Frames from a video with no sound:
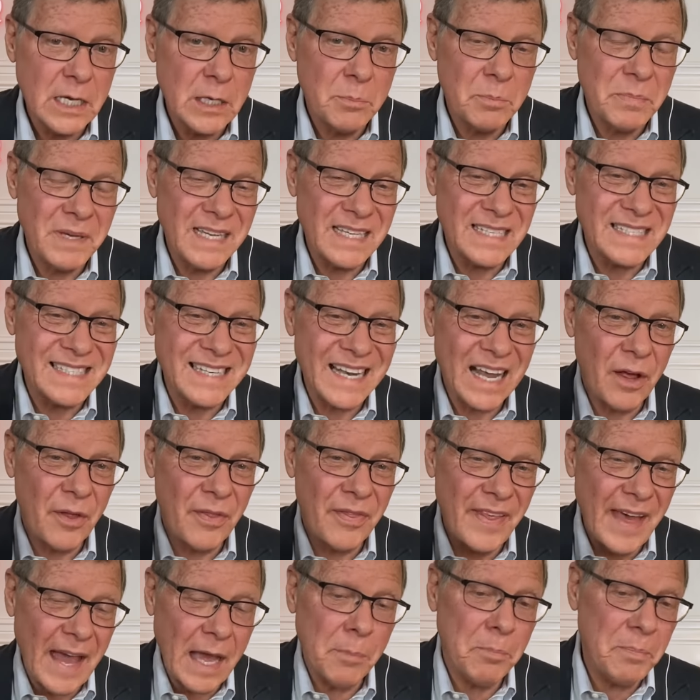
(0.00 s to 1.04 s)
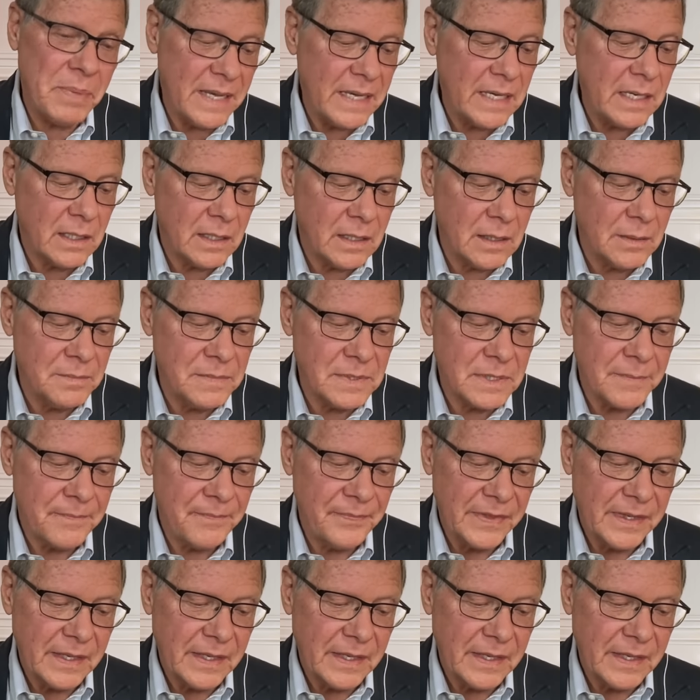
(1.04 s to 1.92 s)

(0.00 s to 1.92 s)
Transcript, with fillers: because now that becomes